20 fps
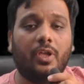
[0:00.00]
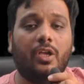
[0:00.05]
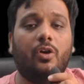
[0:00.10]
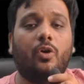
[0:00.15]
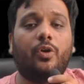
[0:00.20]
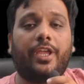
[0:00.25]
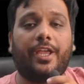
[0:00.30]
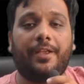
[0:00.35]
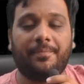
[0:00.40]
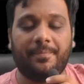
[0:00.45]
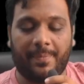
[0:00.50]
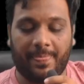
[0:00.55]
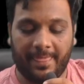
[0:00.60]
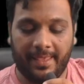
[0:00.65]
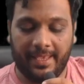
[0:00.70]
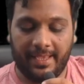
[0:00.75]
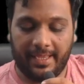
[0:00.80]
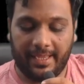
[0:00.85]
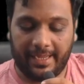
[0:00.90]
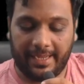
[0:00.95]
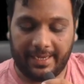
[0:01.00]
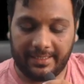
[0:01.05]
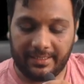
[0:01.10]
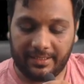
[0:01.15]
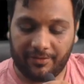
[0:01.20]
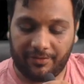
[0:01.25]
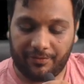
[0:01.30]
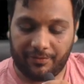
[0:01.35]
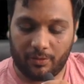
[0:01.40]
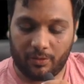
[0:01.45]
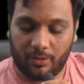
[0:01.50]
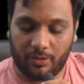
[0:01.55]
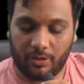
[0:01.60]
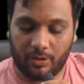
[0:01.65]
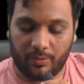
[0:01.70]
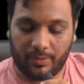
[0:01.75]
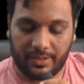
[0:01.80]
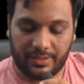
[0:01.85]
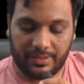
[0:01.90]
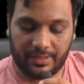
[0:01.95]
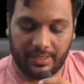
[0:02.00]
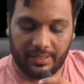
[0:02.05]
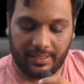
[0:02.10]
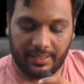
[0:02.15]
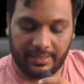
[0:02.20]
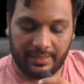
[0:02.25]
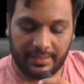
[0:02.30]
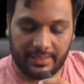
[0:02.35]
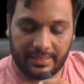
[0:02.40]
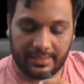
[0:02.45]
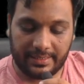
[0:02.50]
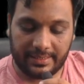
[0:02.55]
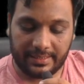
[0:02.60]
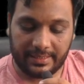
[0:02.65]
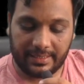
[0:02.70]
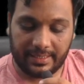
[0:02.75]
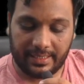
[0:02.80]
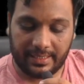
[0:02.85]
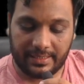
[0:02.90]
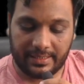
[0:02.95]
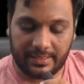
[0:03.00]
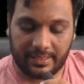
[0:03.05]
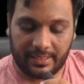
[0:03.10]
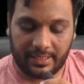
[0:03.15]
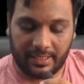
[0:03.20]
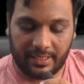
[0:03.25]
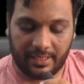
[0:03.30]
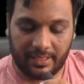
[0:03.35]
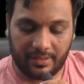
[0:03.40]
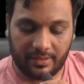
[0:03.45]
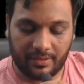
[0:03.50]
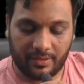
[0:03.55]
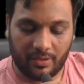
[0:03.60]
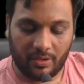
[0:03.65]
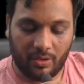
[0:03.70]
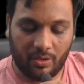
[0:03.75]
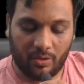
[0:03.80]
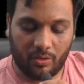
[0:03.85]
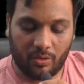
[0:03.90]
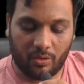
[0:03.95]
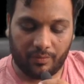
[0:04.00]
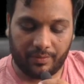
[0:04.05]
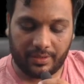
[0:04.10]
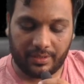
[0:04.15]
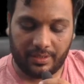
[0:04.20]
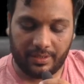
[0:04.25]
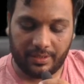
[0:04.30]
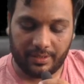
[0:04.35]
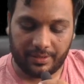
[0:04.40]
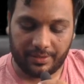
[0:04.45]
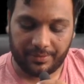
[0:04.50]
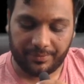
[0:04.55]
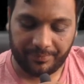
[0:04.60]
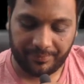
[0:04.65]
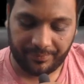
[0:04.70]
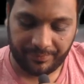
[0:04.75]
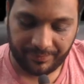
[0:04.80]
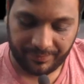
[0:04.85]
Okay, and the 4th question in this case study over here,